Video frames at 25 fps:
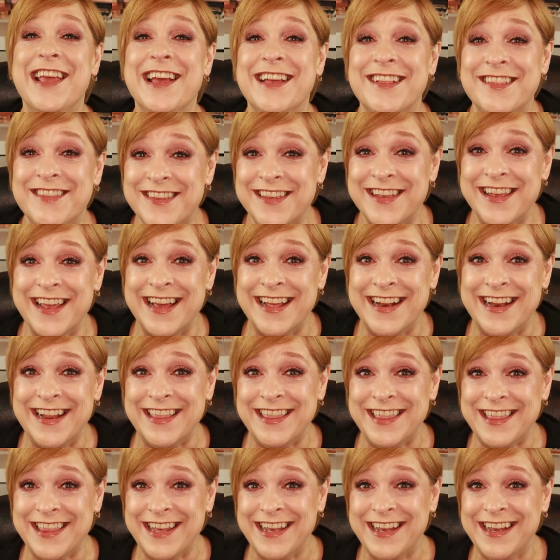can't see
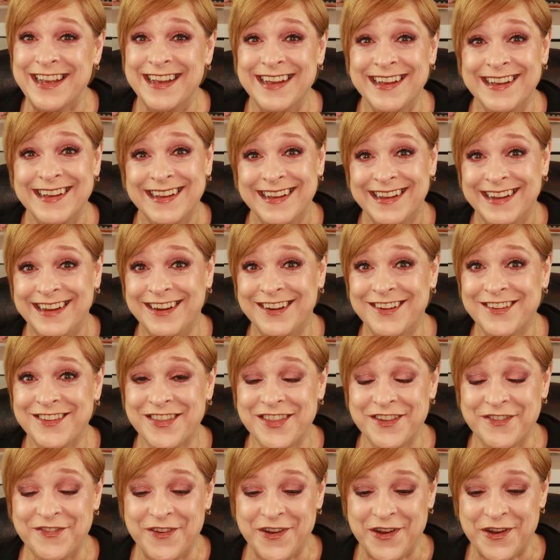anything.
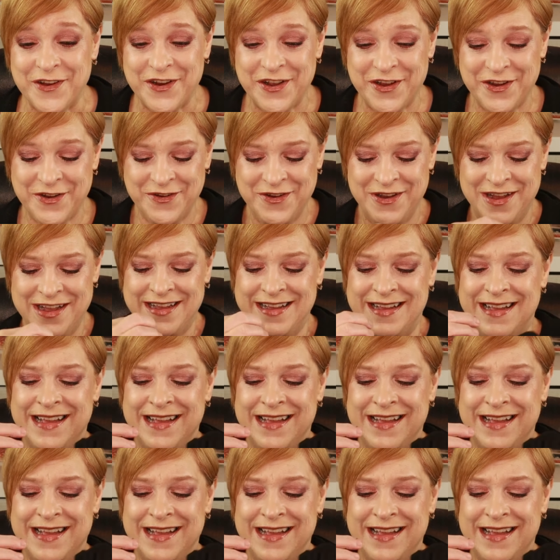Here's the photo.